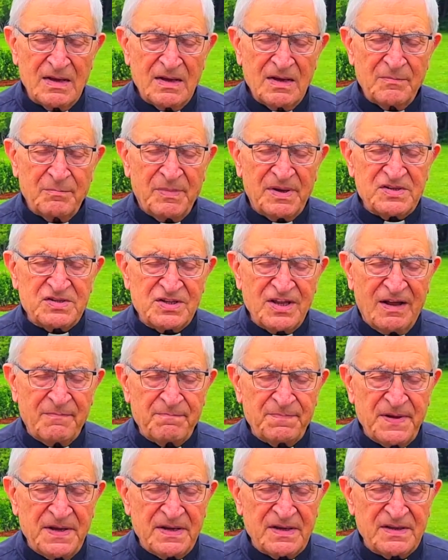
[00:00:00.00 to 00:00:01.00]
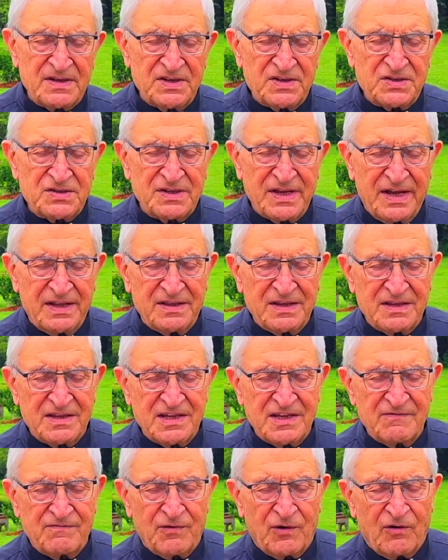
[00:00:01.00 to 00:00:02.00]
But stopping this
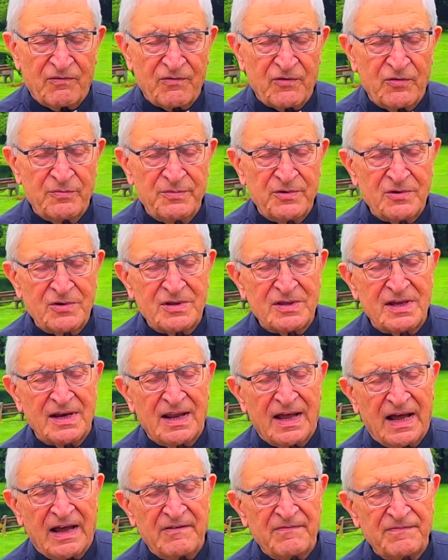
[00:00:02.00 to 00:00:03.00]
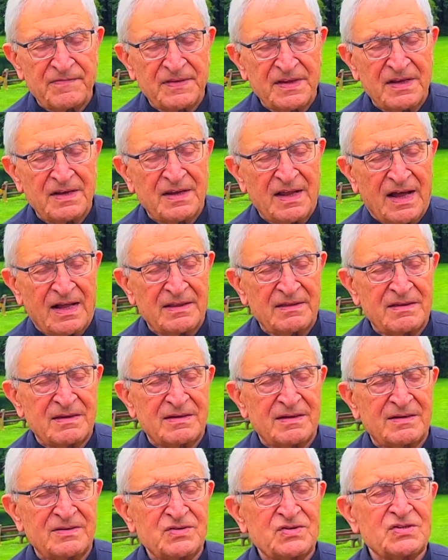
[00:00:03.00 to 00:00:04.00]
tentative of community life did not
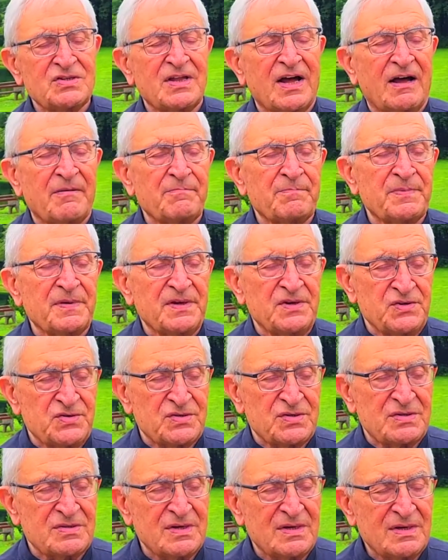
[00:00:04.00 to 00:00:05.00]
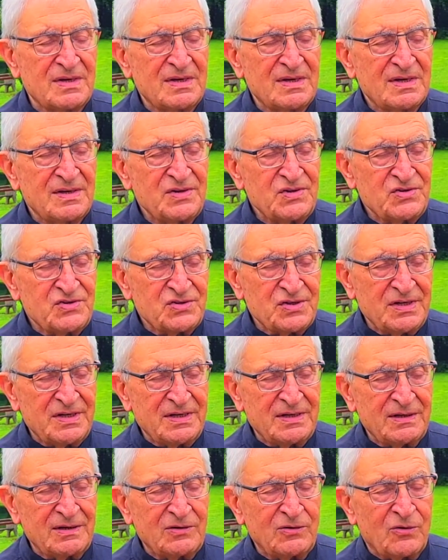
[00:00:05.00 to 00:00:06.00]
stop his
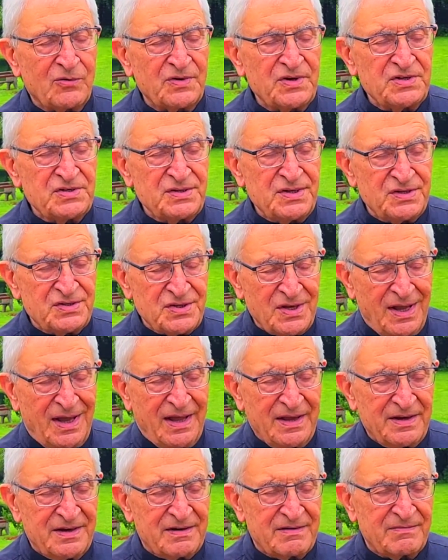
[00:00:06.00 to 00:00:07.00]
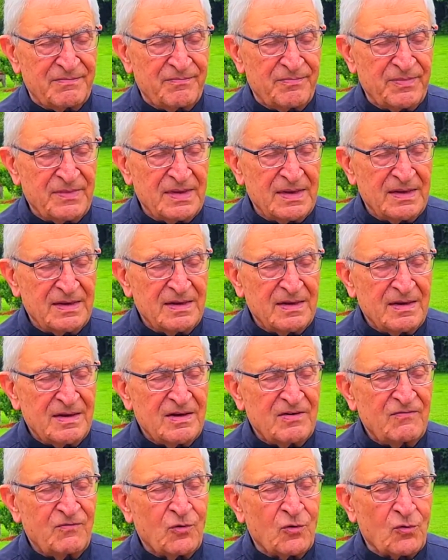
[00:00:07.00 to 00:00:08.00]
zeal or his desire
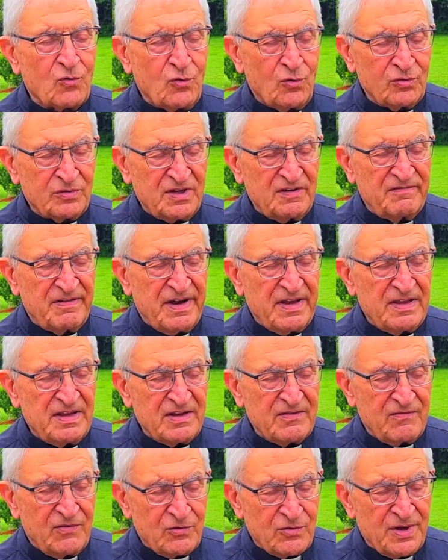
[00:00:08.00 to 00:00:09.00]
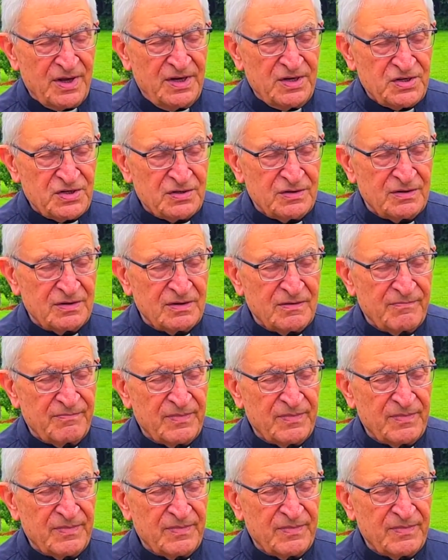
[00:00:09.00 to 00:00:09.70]
for cultivating vocation.